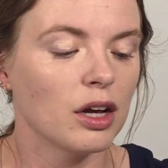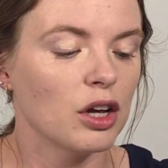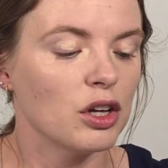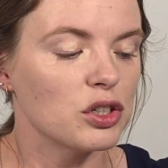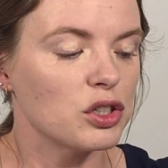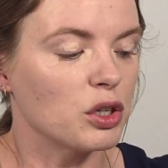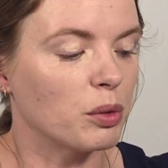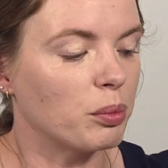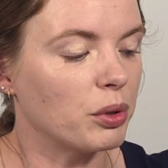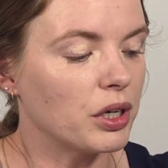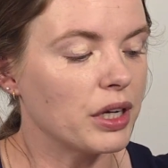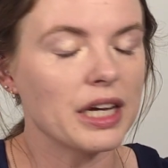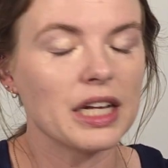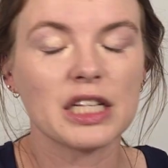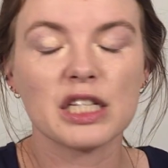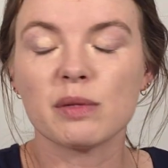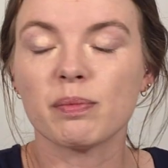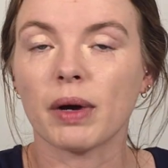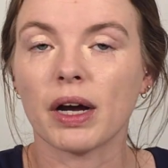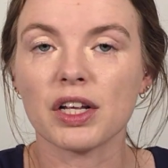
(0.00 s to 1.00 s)
So put it
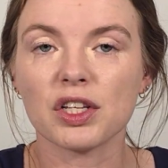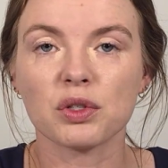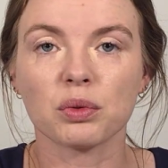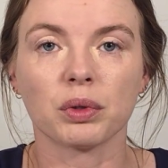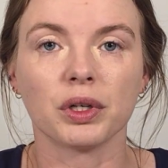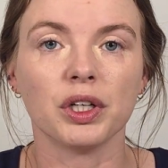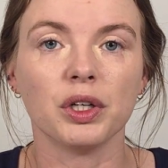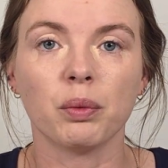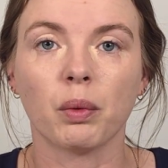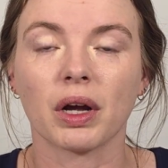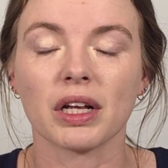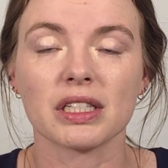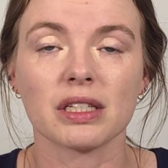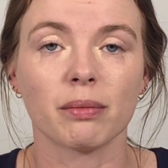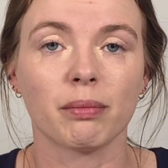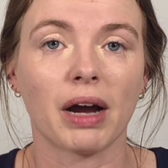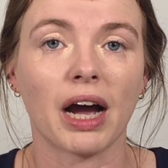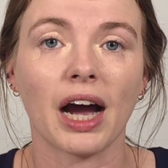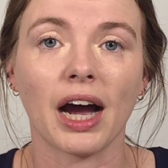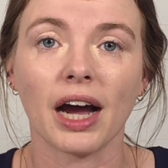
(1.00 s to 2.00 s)
in spots where you want
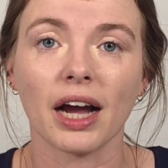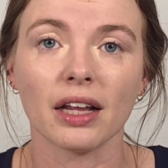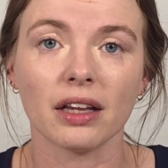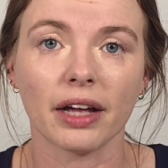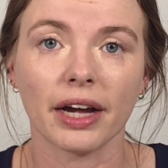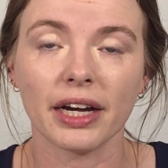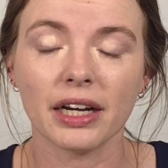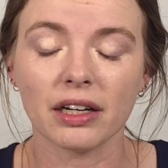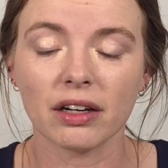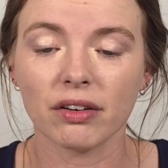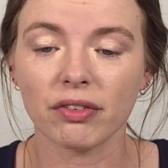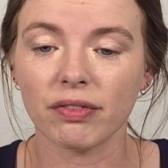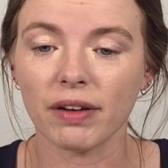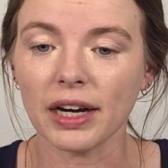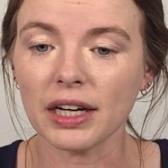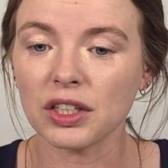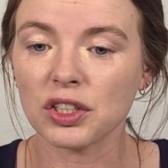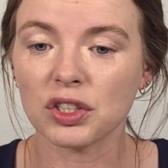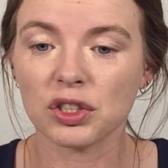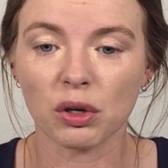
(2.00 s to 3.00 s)
some highlighting
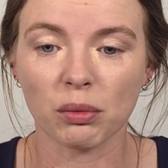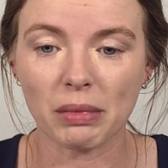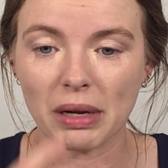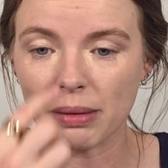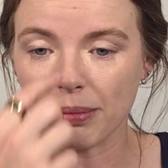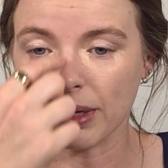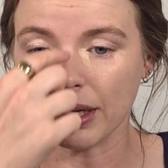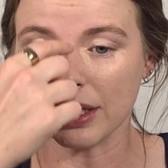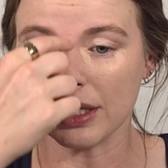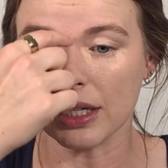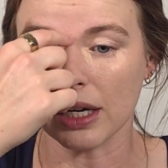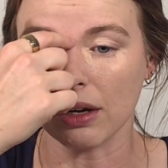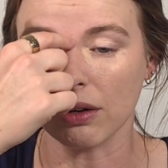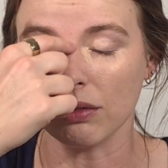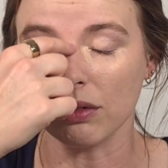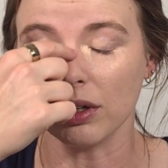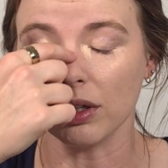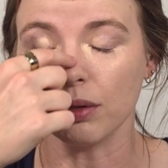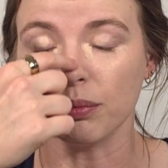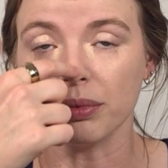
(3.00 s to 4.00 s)
effect. So maybe
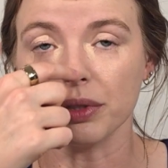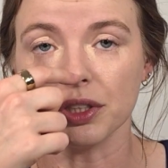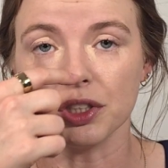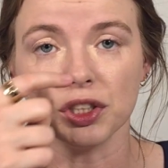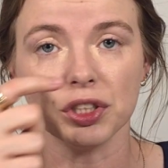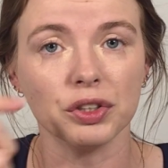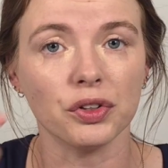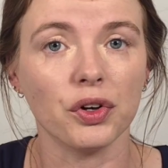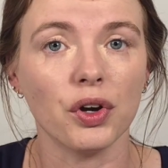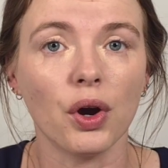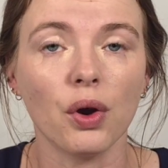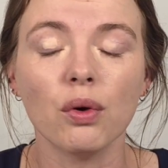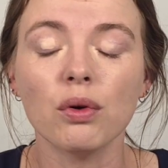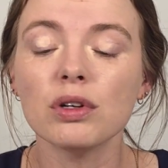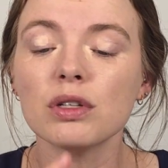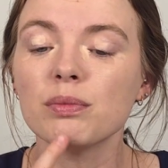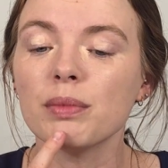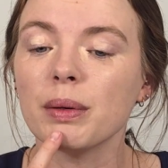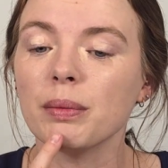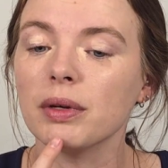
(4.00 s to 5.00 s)
down the bridge of your
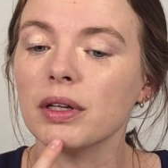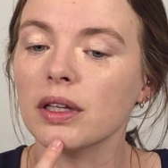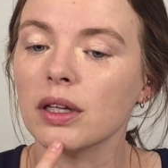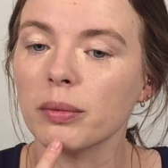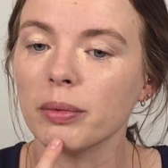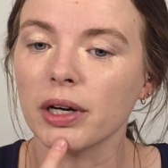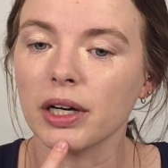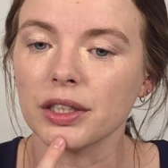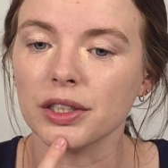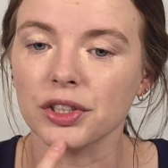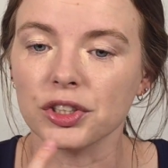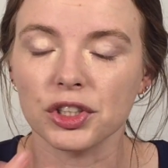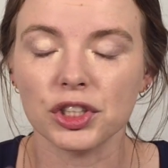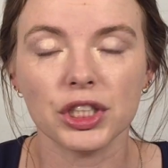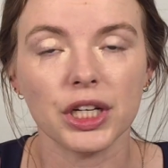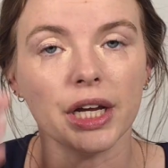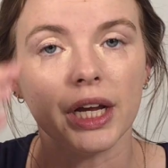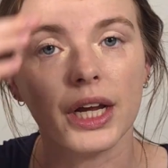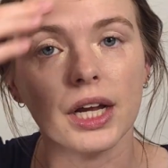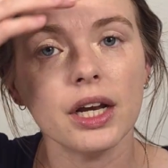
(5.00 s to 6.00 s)
nose, maybe a little bit on your
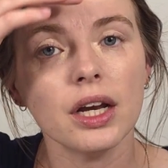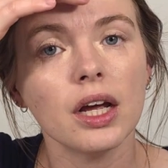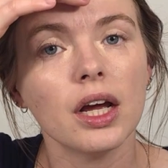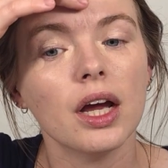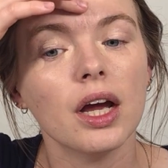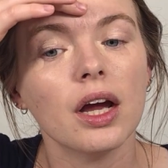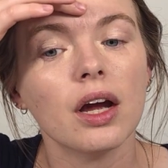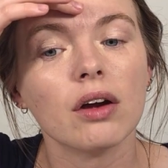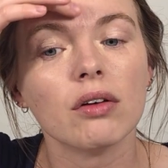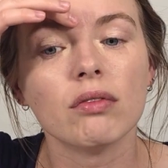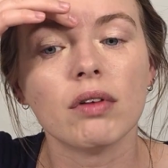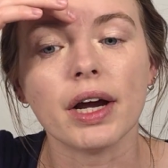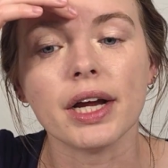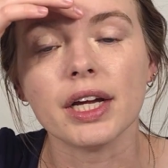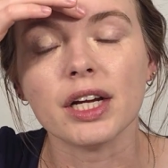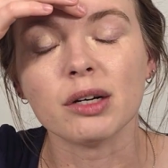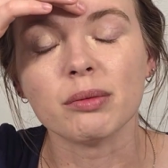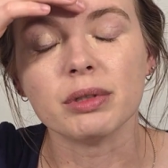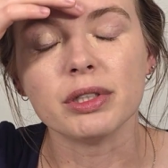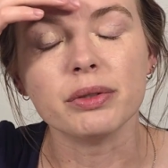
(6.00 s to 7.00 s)
chin, right
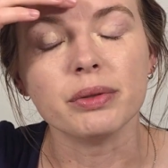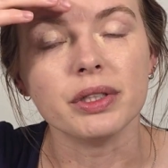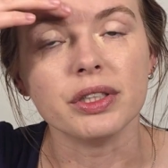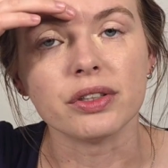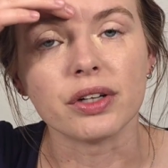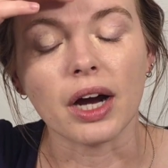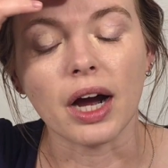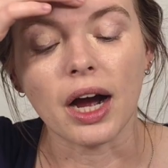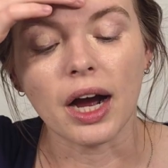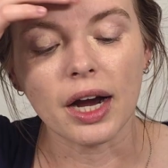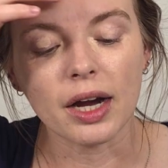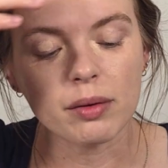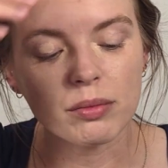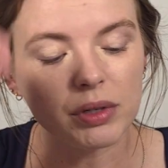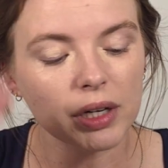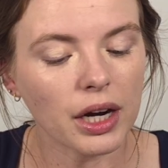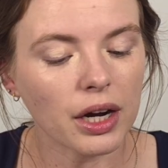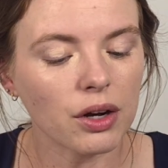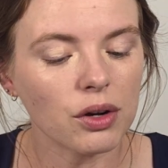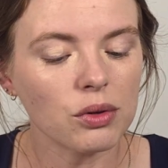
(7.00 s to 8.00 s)
here between your
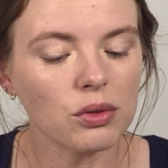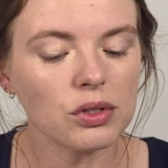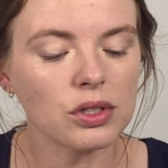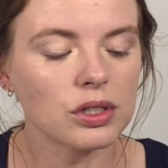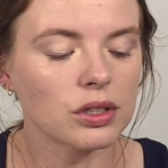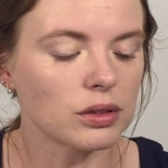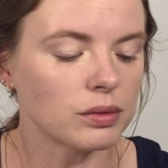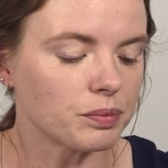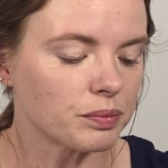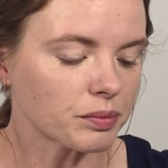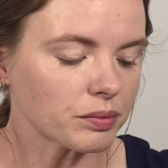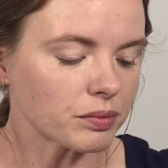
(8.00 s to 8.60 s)
eyebrows.